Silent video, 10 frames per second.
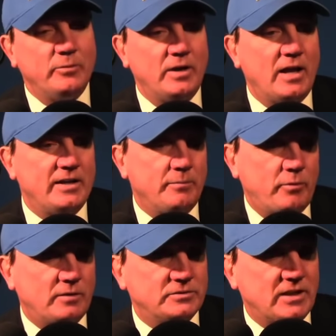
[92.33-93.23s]
we lined up
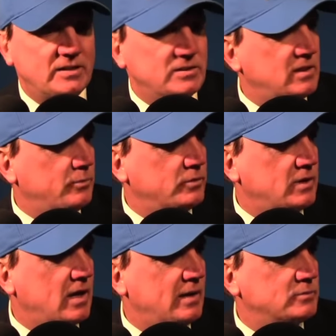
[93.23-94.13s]
offsides a couple
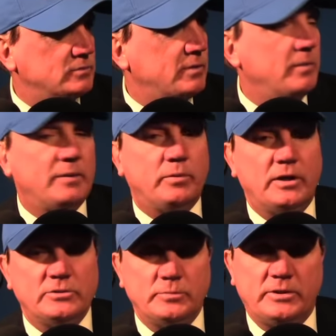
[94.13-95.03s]
times. We didn't make
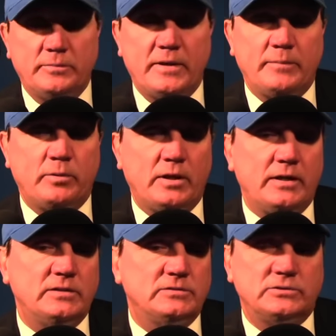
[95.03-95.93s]
plays when we could make
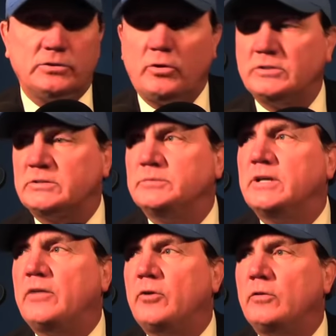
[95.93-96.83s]
plays, and so it always comes
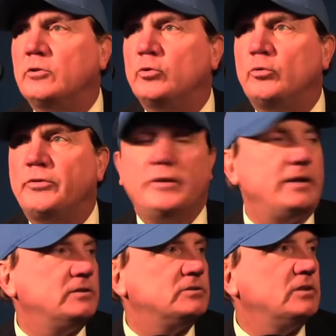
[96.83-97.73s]
down to all the little
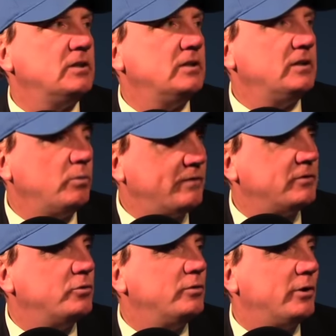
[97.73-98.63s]
things. We have
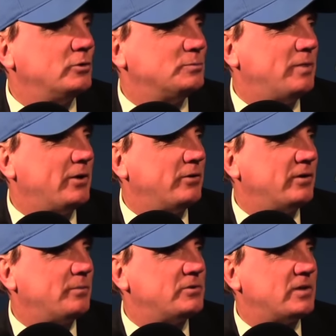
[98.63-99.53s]
to do those better.
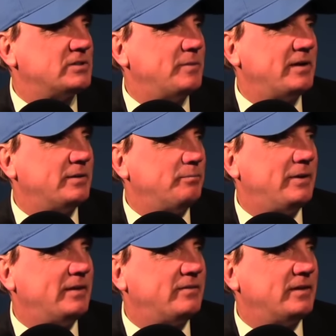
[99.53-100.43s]
You know, tries to make it a
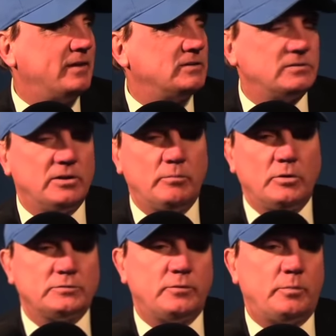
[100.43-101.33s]
big thing. It's you know
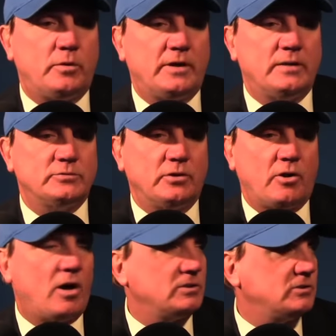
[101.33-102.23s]
most football games are
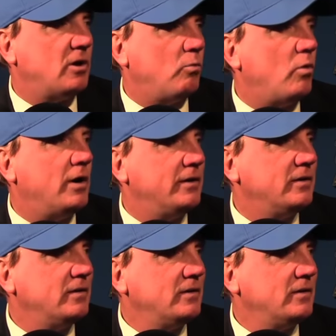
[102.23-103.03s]
lost, not won.